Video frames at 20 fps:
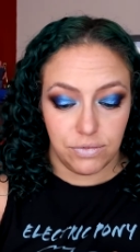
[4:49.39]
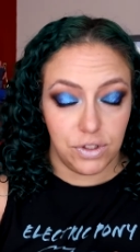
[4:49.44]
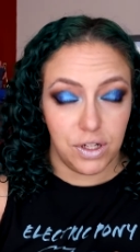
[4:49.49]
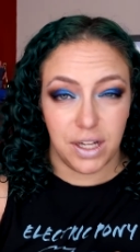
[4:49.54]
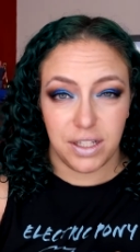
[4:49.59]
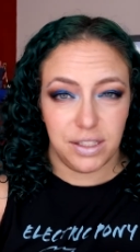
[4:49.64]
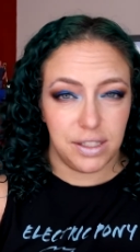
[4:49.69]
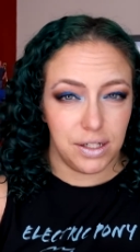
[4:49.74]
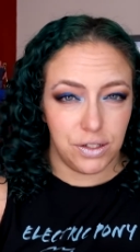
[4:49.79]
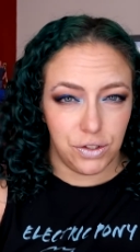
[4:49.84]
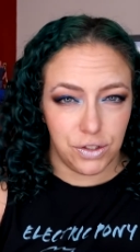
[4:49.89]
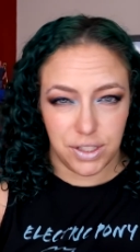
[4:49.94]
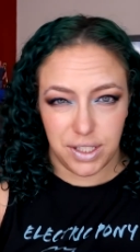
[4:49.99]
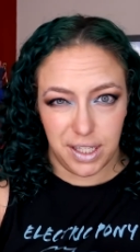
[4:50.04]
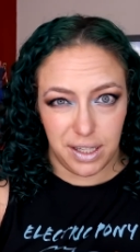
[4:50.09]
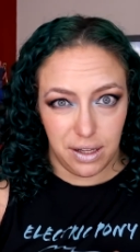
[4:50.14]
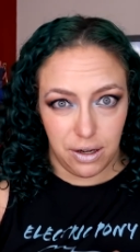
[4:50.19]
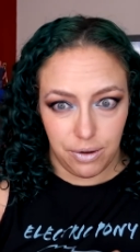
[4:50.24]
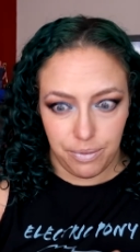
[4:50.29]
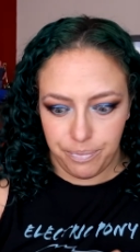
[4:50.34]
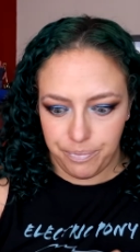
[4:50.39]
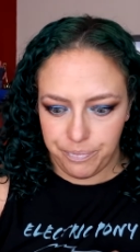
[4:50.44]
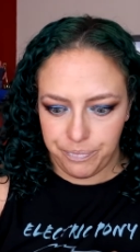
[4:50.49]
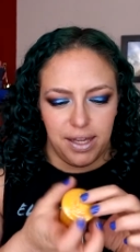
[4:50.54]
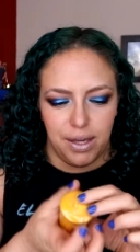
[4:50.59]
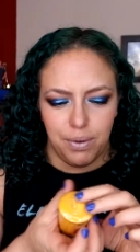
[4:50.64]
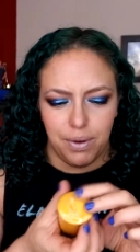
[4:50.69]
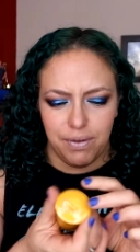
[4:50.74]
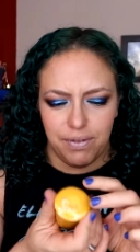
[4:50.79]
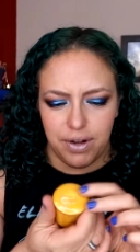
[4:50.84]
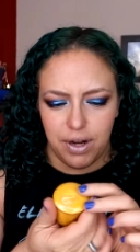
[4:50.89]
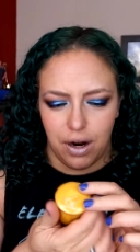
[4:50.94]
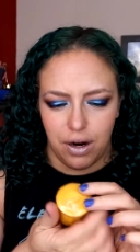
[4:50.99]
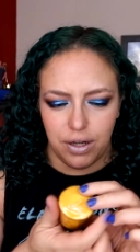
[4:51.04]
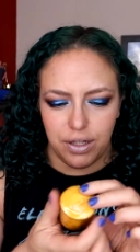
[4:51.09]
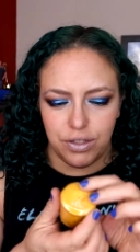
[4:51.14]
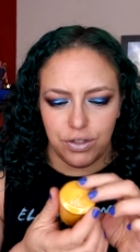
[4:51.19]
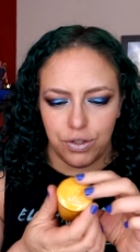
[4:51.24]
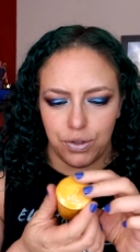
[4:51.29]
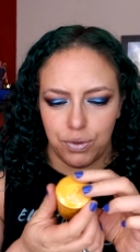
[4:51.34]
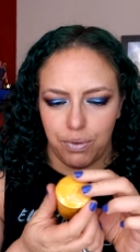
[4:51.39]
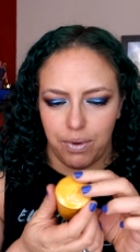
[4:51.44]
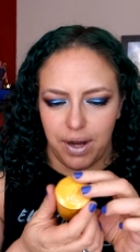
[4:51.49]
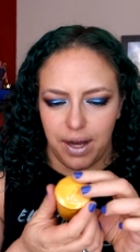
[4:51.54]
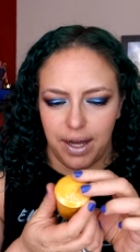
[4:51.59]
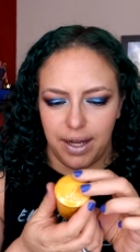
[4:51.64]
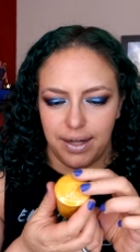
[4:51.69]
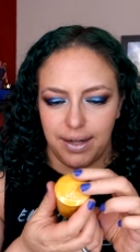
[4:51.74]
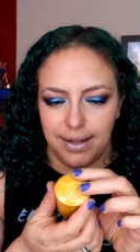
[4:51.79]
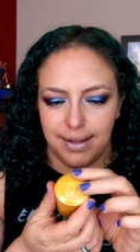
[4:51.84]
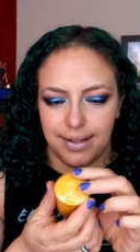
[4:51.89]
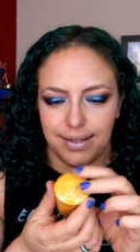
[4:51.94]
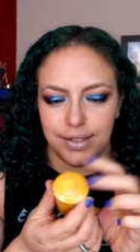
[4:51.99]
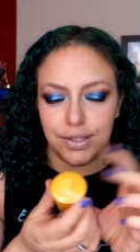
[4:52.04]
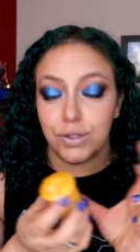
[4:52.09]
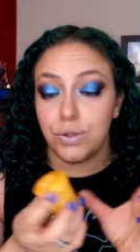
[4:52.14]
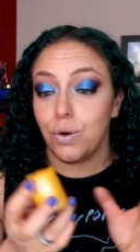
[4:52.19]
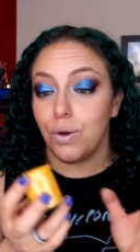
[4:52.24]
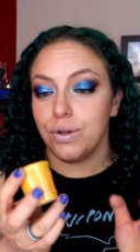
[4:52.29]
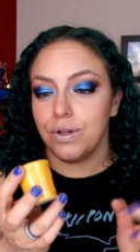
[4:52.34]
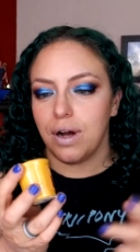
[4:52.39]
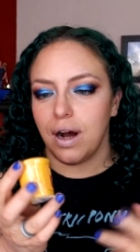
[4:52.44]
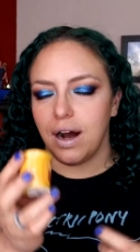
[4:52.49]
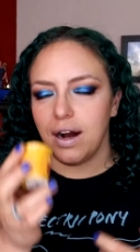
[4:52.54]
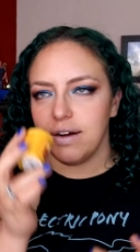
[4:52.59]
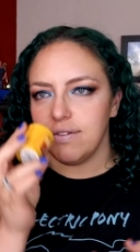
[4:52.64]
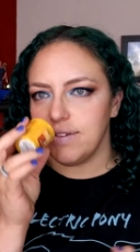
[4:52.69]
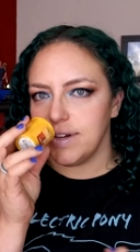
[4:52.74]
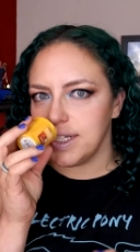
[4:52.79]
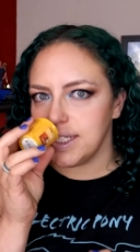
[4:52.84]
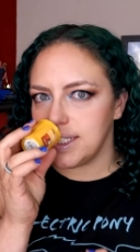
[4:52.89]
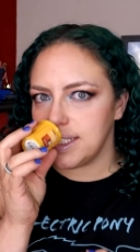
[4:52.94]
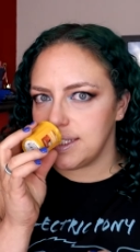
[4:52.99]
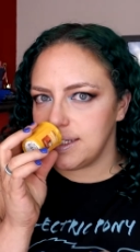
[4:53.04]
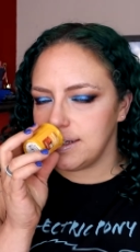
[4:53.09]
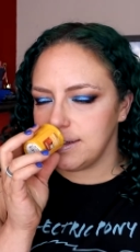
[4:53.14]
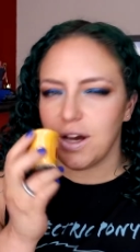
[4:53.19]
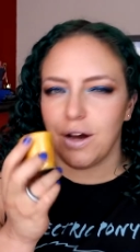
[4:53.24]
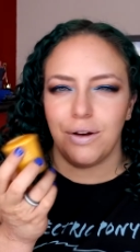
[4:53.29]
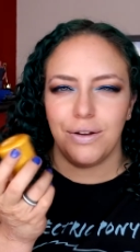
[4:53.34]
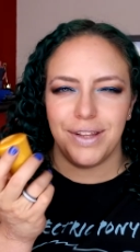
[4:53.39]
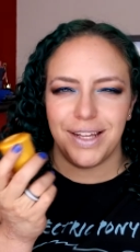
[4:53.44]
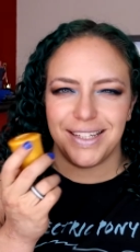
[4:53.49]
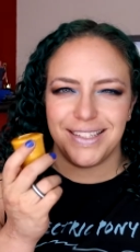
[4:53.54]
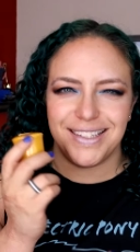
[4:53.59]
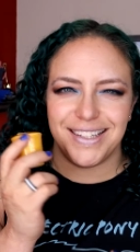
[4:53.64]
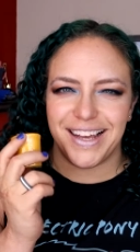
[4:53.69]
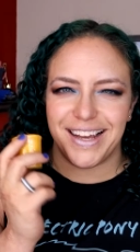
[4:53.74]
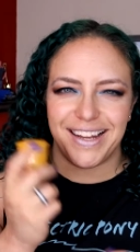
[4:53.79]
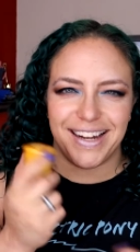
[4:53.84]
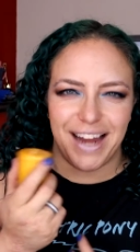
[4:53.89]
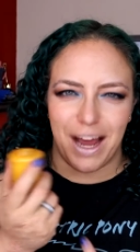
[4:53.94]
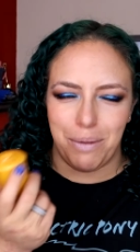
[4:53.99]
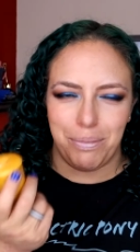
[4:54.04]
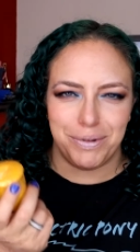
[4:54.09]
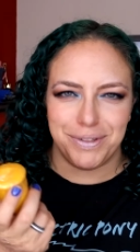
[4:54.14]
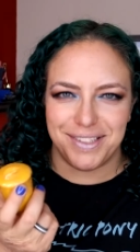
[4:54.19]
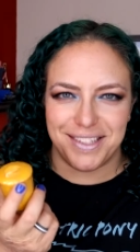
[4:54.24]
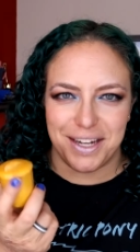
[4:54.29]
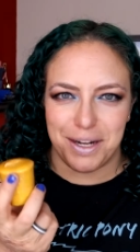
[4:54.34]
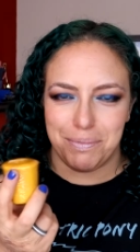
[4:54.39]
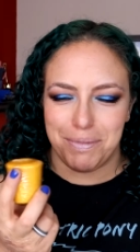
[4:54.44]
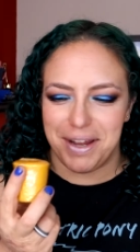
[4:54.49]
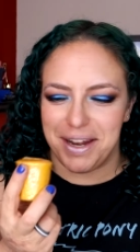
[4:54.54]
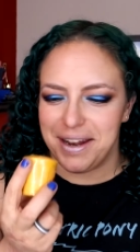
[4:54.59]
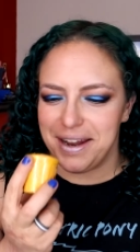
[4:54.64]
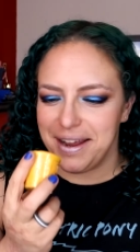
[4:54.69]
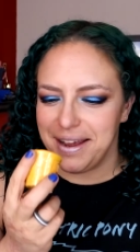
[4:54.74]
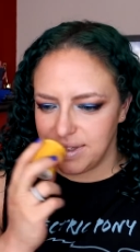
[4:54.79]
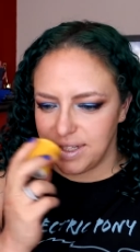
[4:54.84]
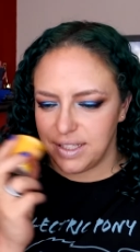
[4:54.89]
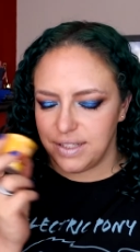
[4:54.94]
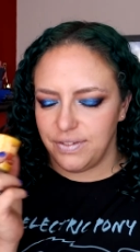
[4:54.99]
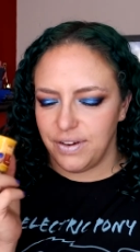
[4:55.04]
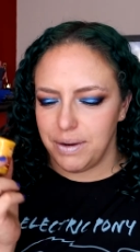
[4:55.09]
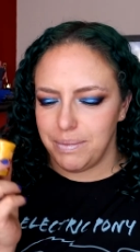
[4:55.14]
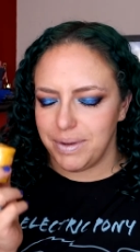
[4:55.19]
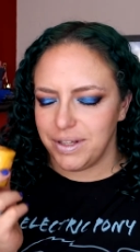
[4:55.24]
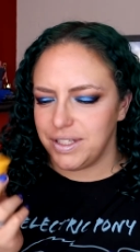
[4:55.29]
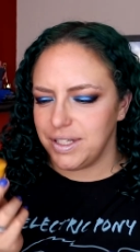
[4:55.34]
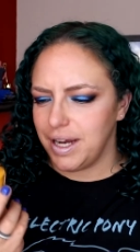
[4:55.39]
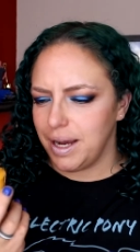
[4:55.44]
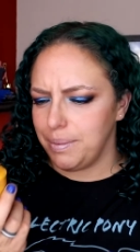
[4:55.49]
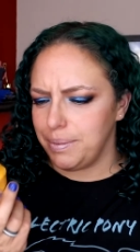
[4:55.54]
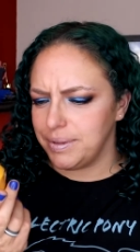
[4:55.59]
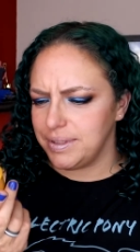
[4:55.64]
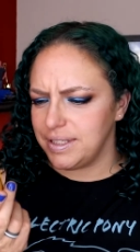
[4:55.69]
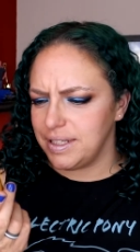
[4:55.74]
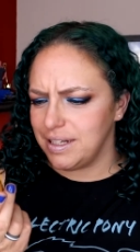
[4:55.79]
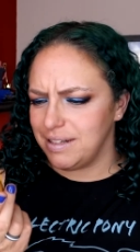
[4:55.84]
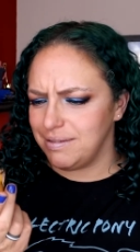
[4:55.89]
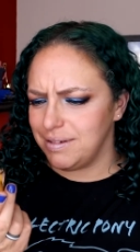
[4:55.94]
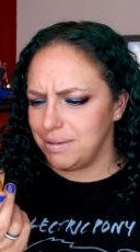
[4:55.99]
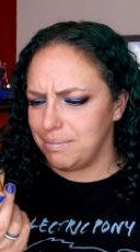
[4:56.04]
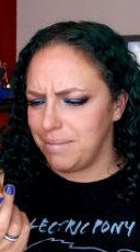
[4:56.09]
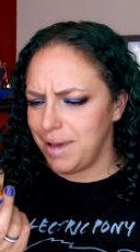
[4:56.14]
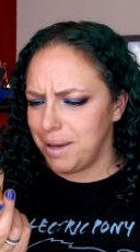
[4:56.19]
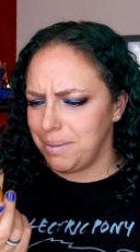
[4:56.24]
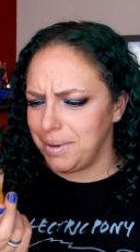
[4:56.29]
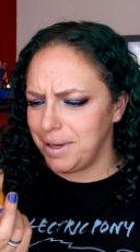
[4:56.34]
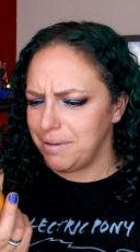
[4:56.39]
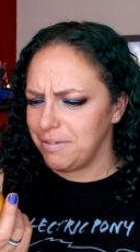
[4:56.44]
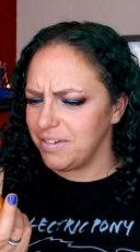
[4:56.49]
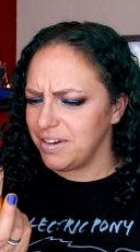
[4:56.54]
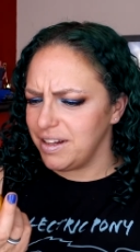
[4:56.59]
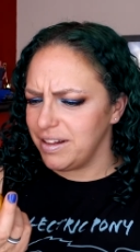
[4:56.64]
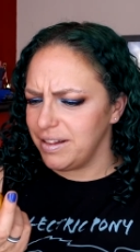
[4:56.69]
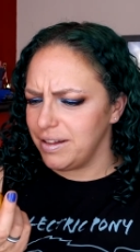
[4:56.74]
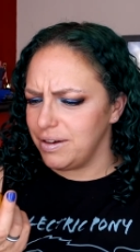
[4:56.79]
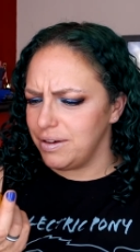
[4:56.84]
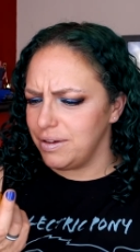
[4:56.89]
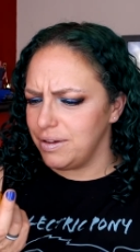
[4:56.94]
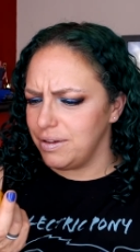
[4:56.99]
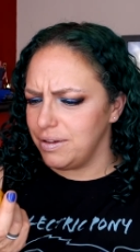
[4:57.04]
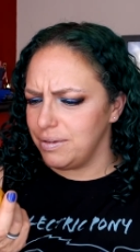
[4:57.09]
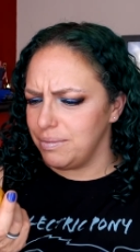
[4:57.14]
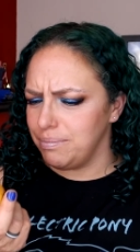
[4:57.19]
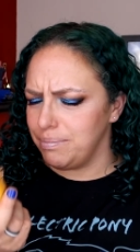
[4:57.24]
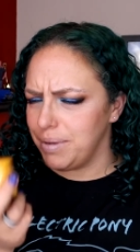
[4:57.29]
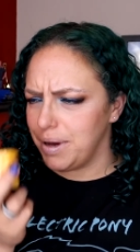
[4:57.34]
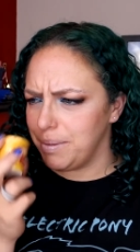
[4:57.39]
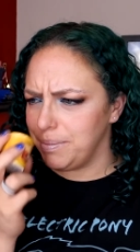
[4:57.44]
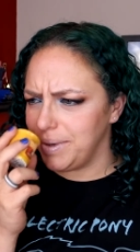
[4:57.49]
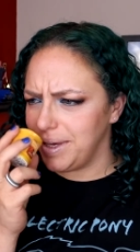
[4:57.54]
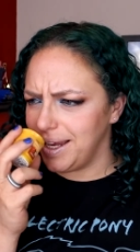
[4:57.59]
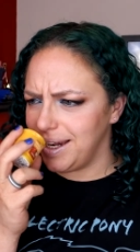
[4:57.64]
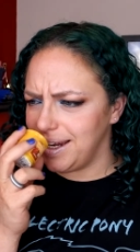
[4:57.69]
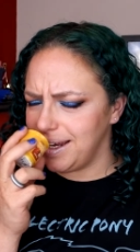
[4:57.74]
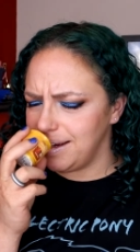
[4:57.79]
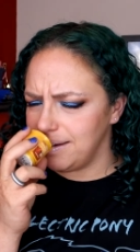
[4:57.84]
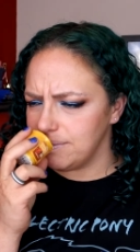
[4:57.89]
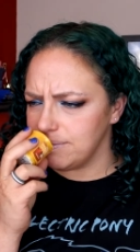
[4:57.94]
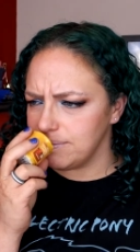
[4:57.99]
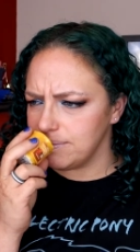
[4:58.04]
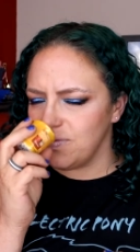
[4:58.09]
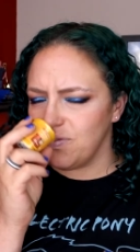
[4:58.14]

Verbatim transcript: Not citrusy though. Here we have an orange one. This is called Harvest. Oh, that's like an apple cinnamon. That's very much an apple cinnamon, maybe even a little pumpkin-y.